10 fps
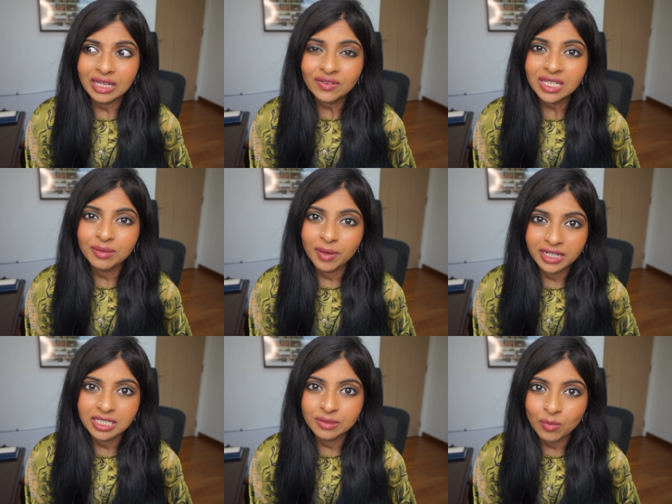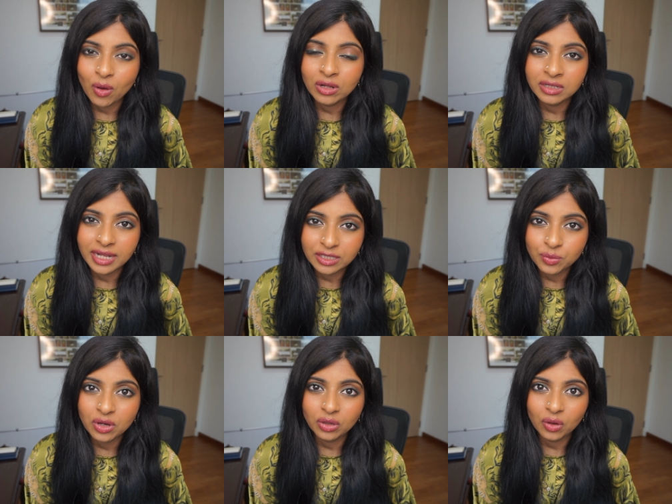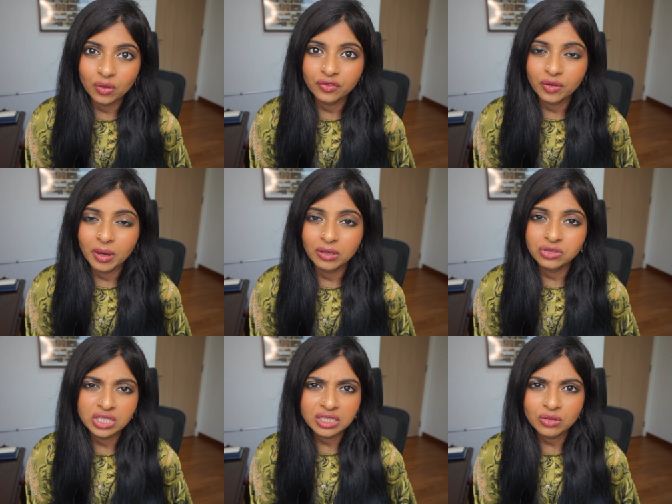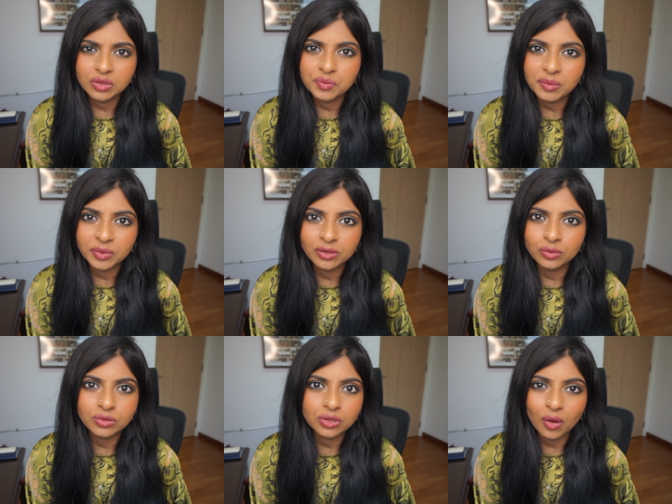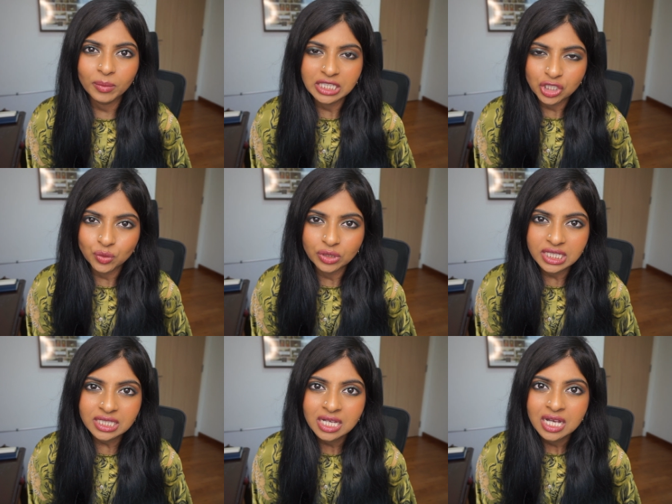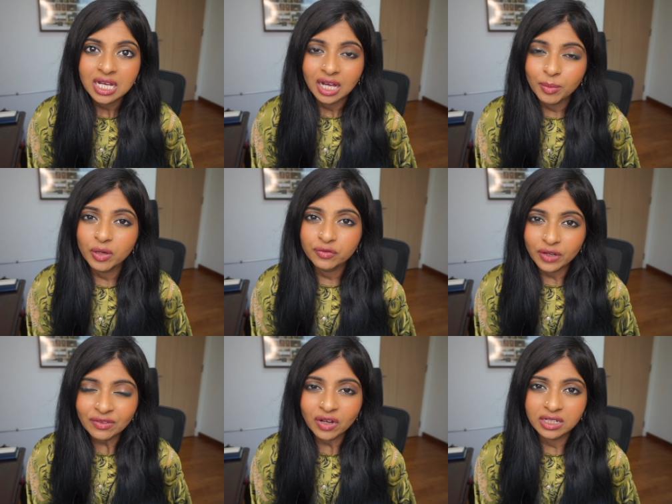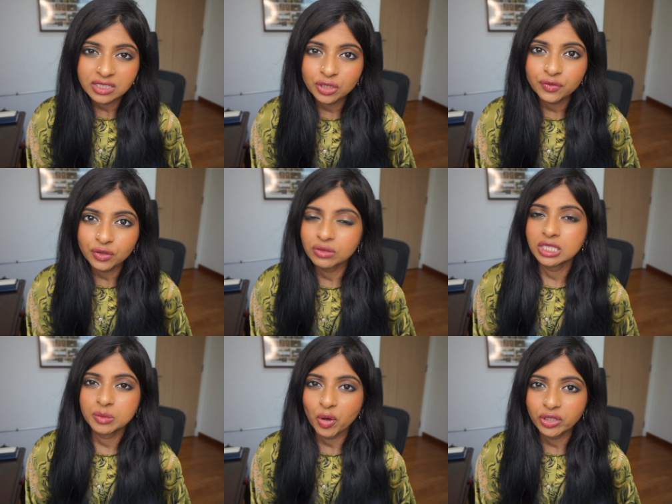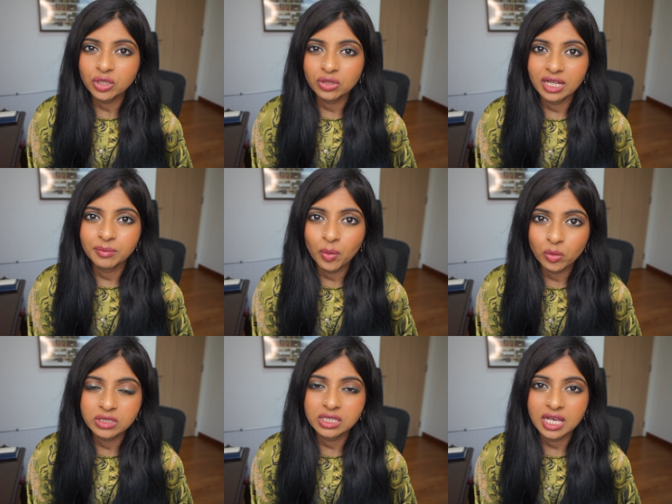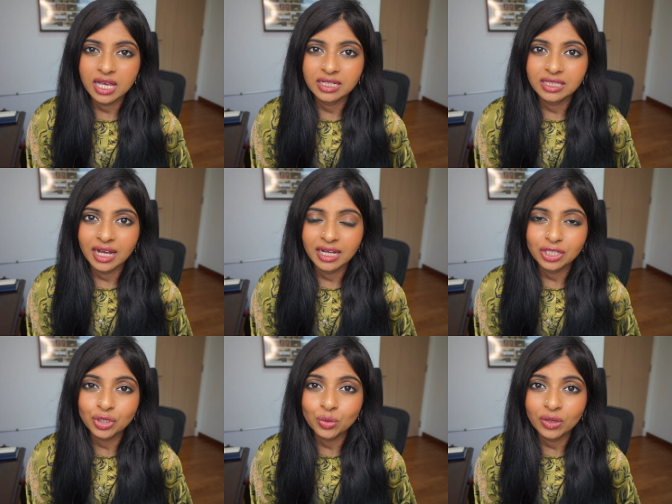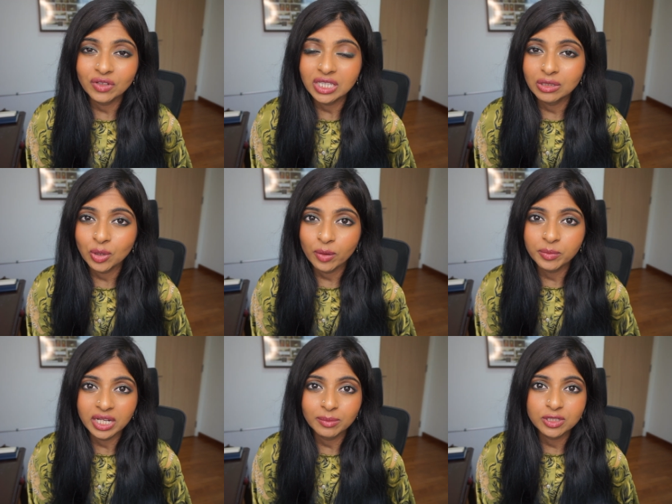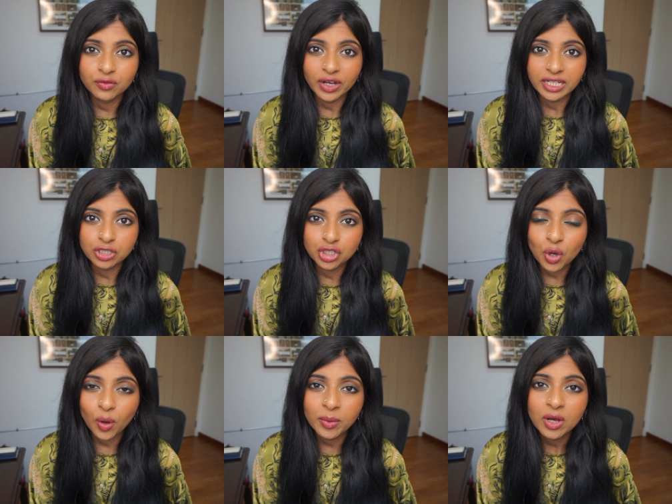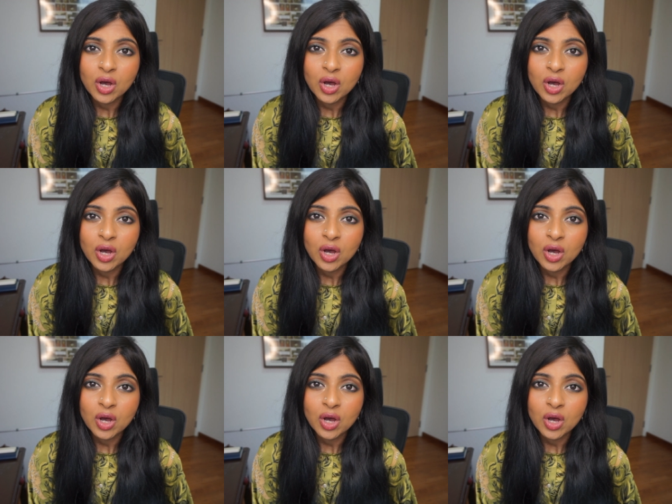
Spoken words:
Even in my small network of about 3,000 people who saw my stories, about 500 of you responded on that poll saying that you have either not been able to find a job